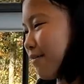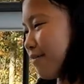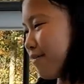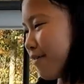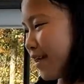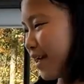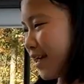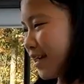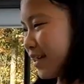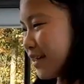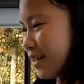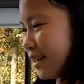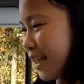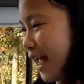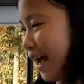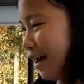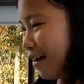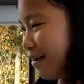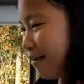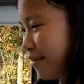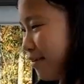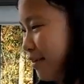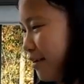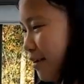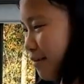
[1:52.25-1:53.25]
fanned
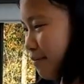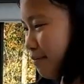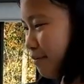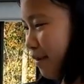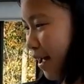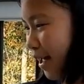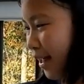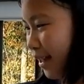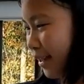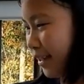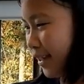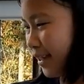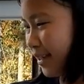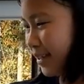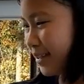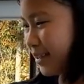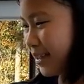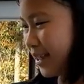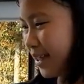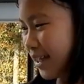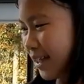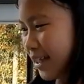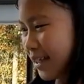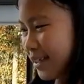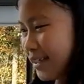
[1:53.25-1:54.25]
out by
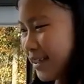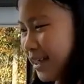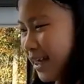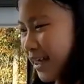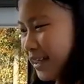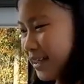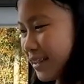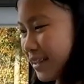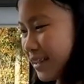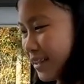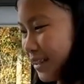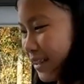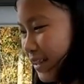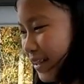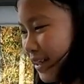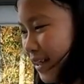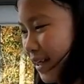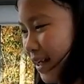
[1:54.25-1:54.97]
this ejector,